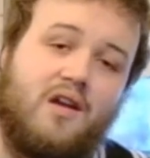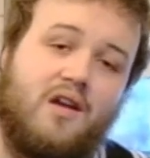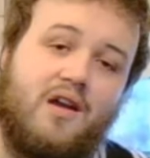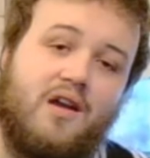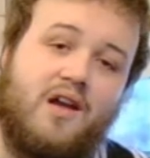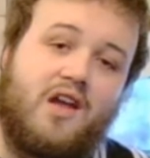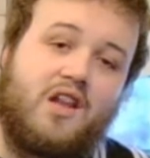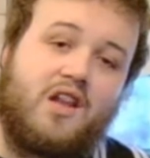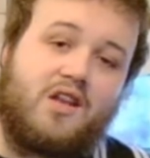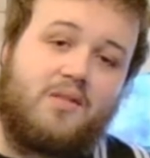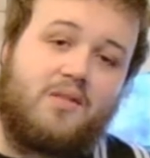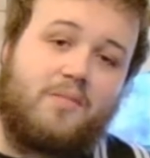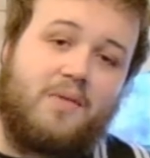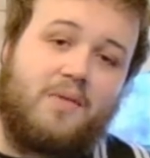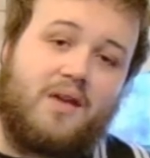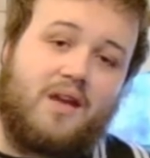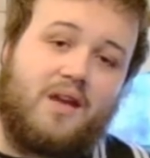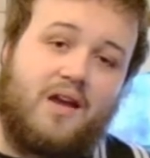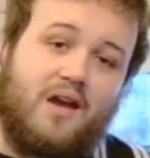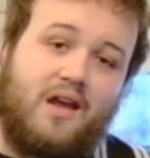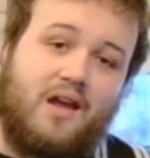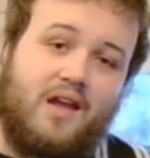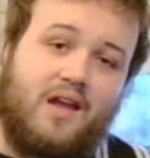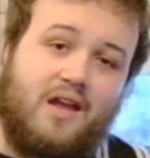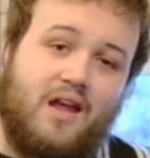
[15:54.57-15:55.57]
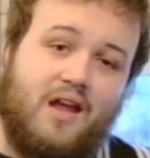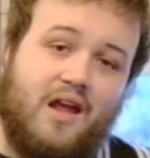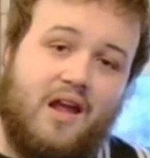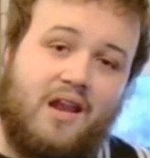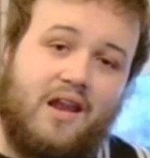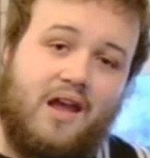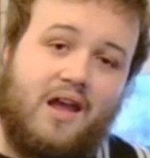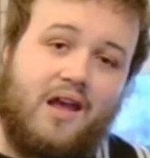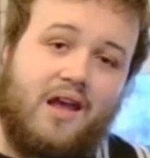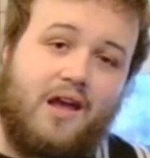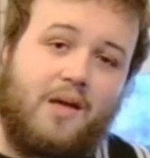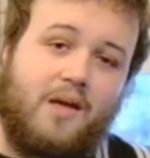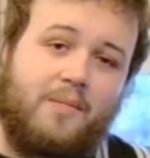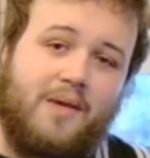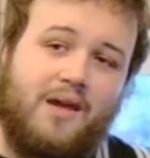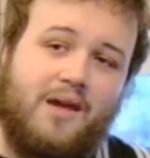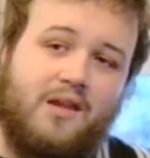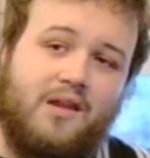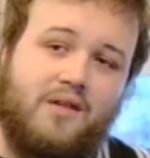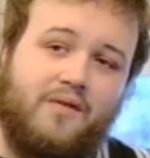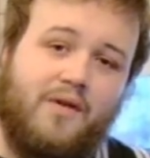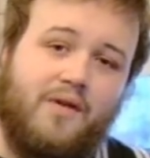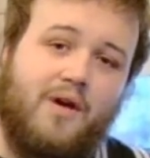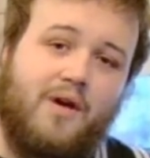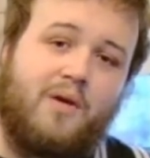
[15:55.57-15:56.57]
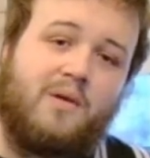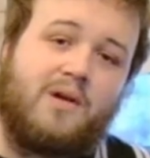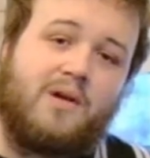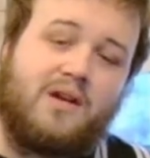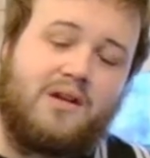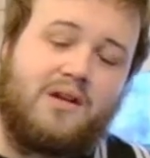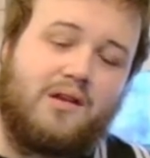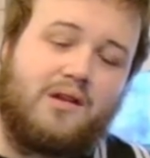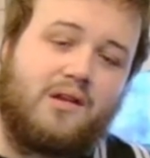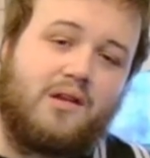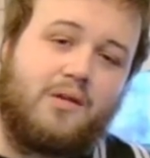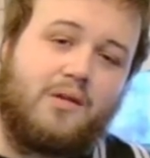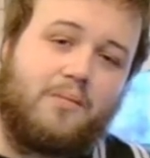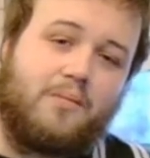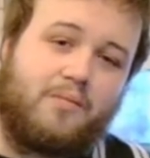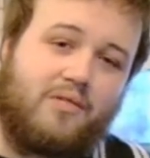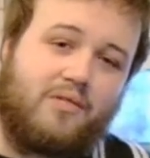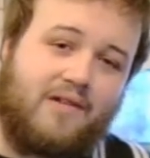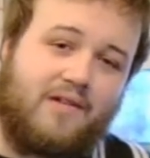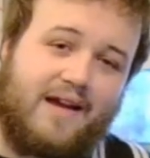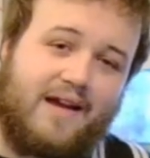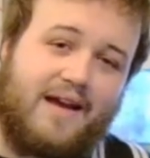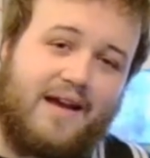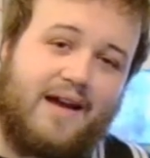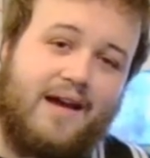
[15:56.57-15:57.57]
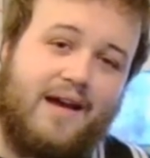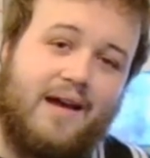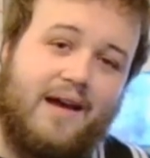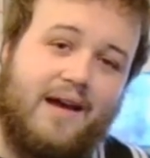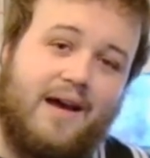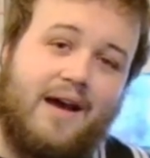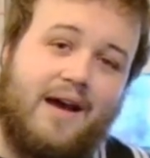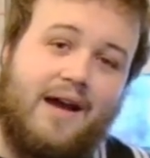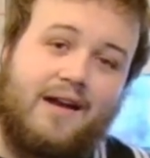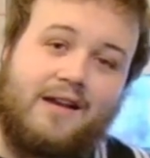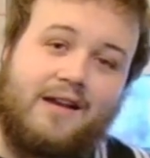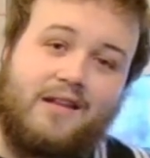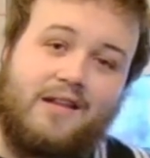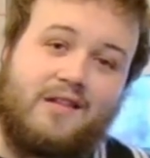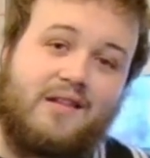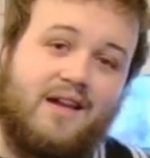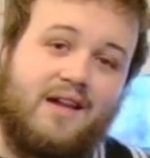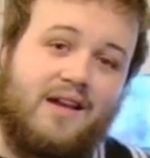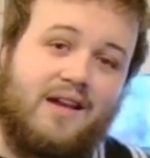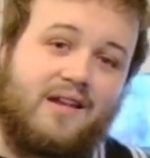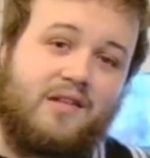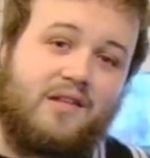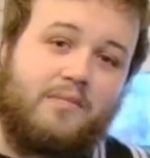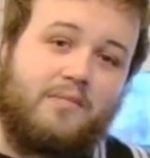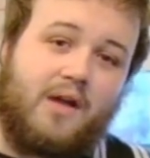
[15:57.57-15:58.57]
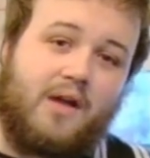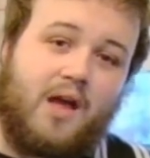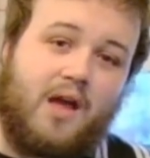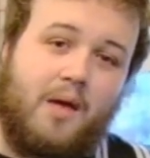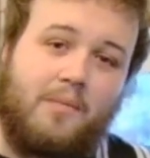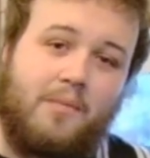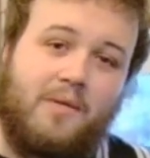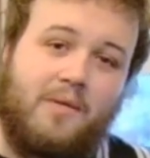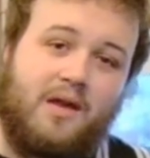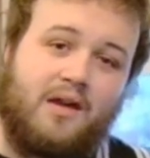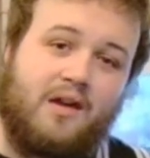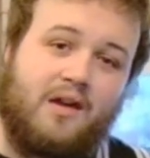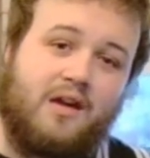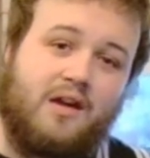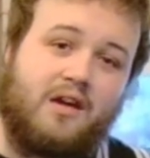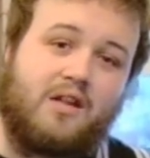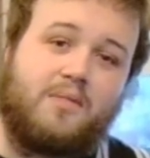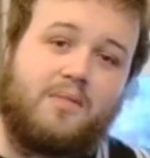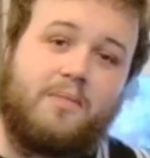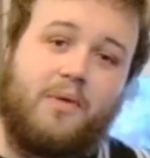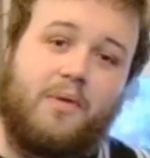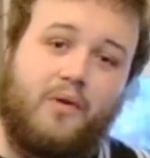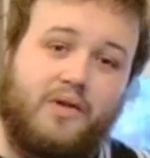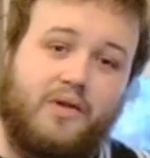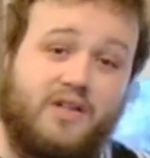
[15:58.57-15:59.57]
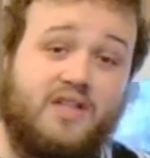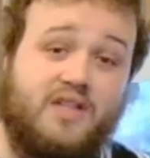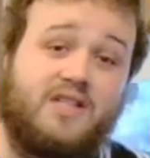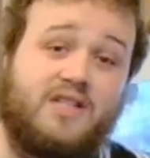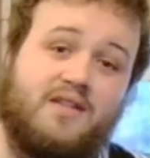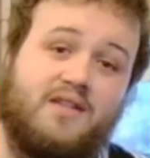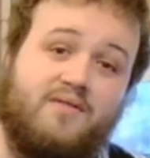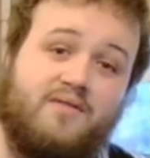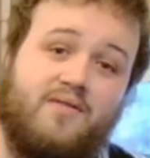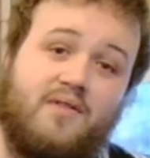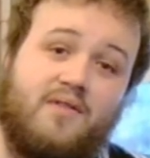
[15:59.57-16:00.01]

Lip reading: and to be a place of holiness and prayer, and instead is becoming exploitative